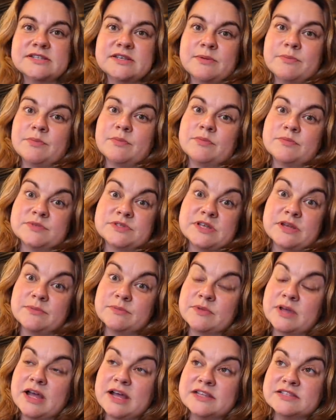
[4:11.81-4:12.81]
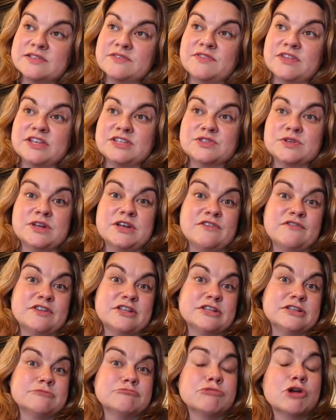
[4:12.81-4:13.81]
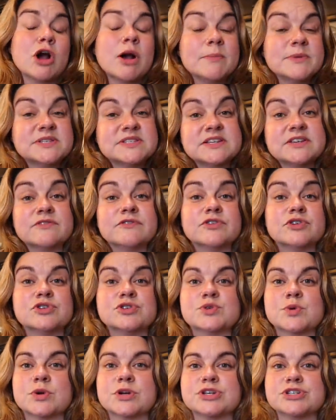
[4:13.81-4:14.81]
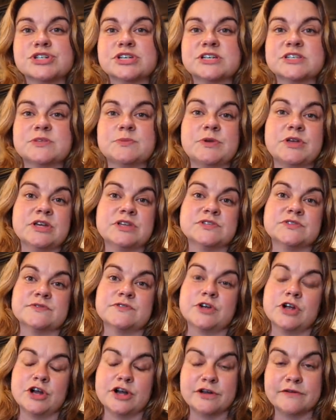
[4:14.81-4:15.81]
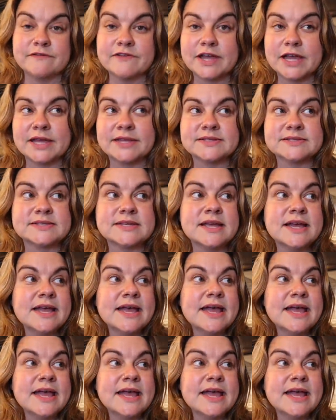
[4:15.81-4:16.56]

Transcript: Some some kinds of things are even promising food shortages because of current events.